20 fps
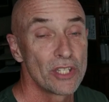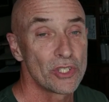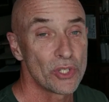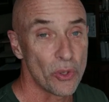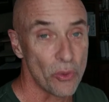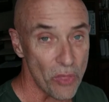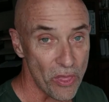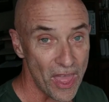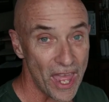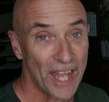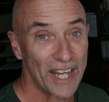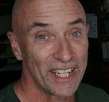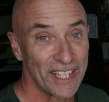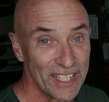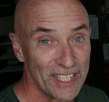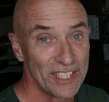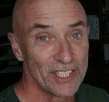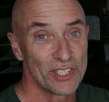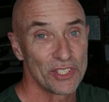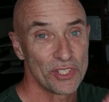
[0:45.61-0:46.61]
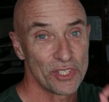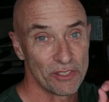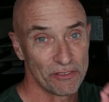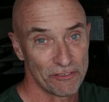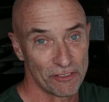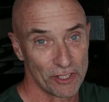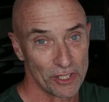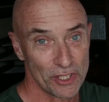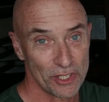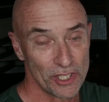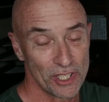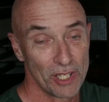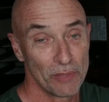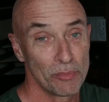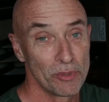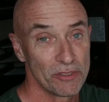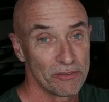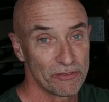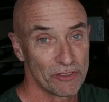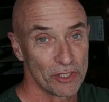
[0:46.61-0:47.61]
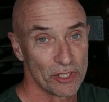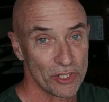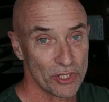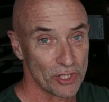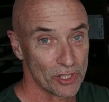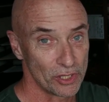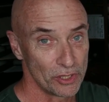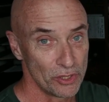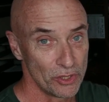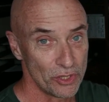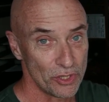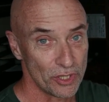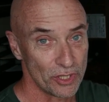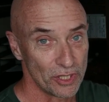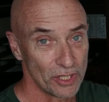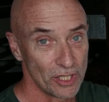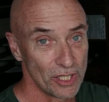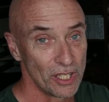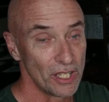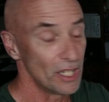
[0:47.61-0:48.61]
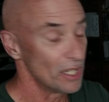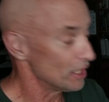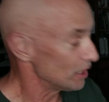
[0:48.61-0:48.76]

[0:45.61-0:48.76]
So that is the first tip, and the first solution